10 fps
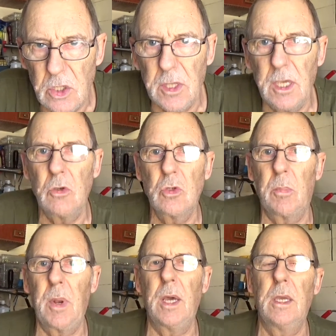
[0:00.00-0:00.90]
I think it used to
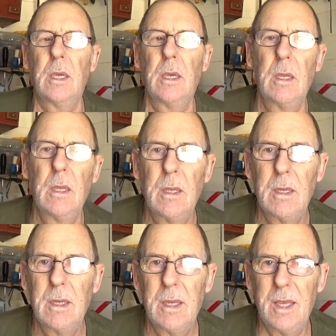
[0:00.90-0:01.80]
play.
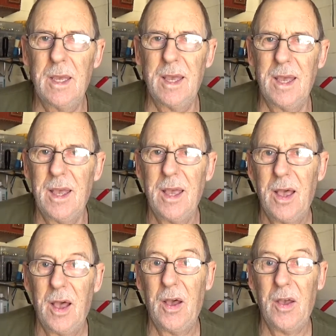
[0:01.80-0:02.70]
I
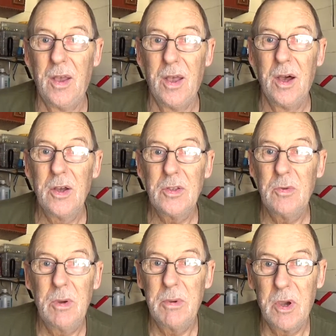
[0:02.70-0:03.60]
don't know
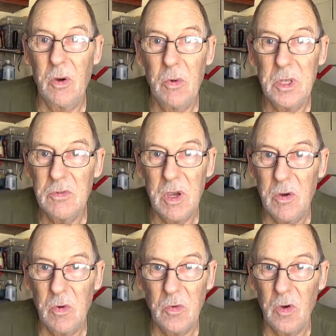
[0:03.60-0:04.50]
where we got all these
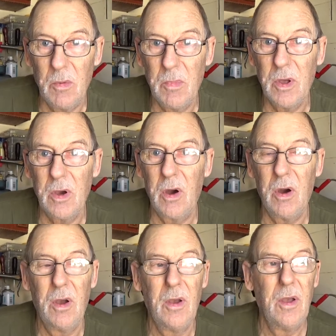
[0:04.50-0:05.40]
records from, but I
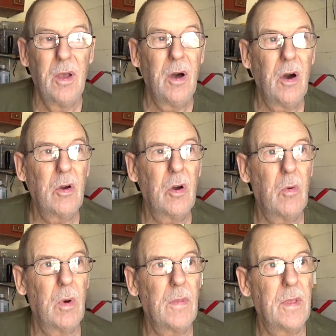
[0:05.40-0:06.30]
got
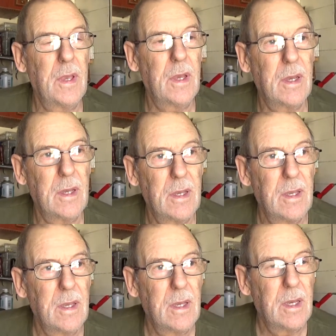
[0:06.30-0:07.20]
one there.
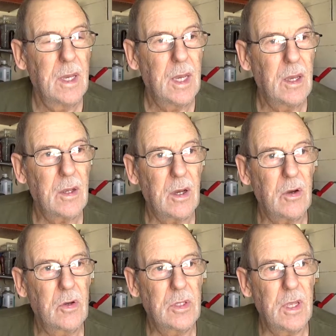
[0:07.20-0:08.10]
I
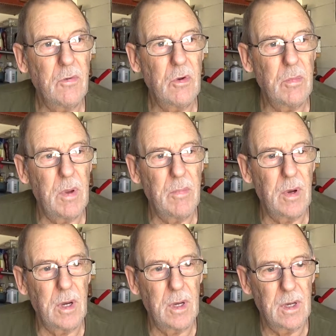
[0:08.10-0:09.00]
could never
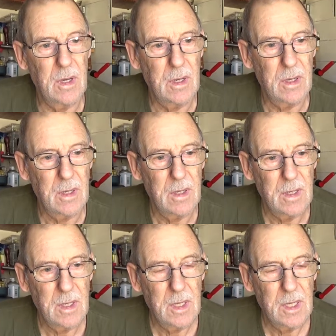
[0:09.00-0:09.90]
remember
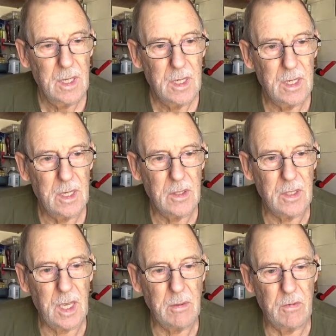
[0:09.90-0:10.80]
the
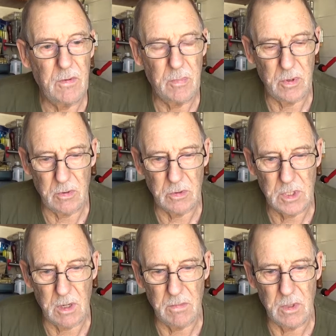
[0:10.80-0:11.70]
name of it, but it was
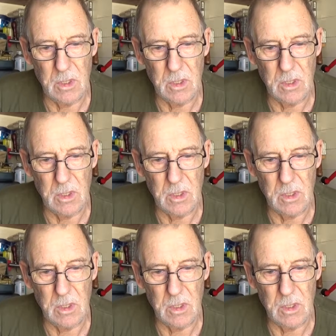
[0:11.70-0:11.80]
done.